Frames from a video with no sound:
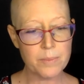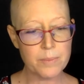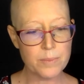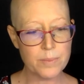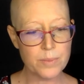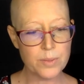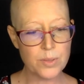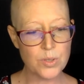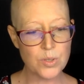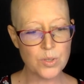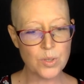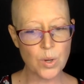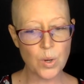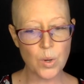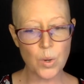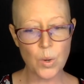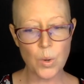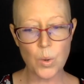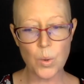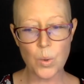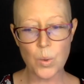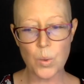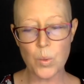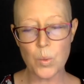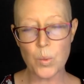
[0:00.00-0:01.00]

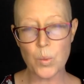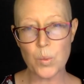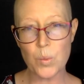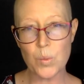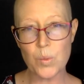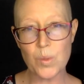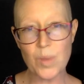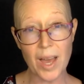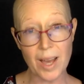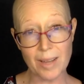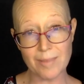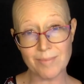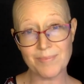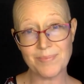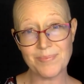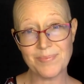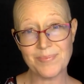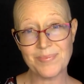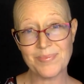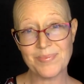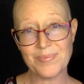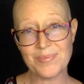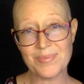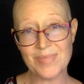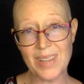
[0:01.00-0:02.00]
So yeah,
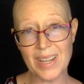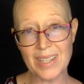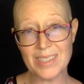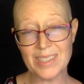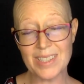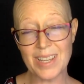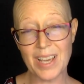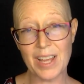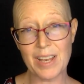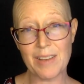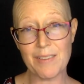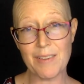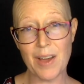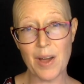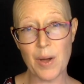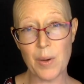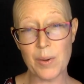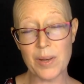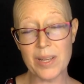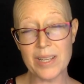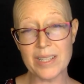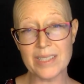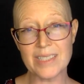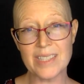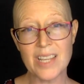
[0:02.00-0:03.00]
that's kind of how it
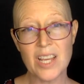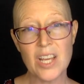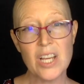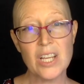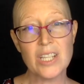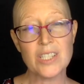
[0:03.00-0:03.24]
is.